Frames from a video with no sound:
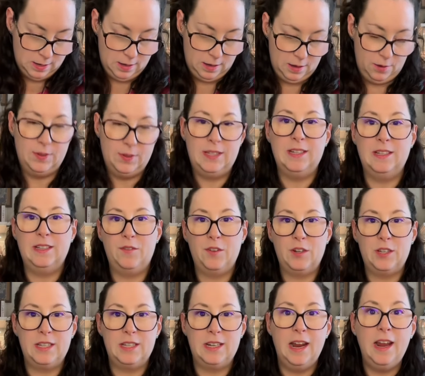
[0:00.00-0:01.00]
It was
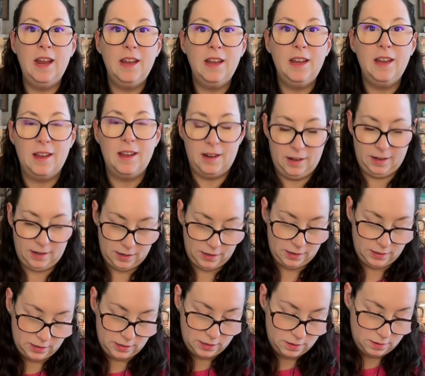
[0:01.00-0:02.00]
delivered today
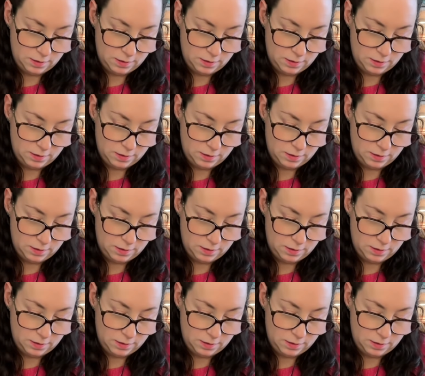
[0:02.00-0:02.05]
and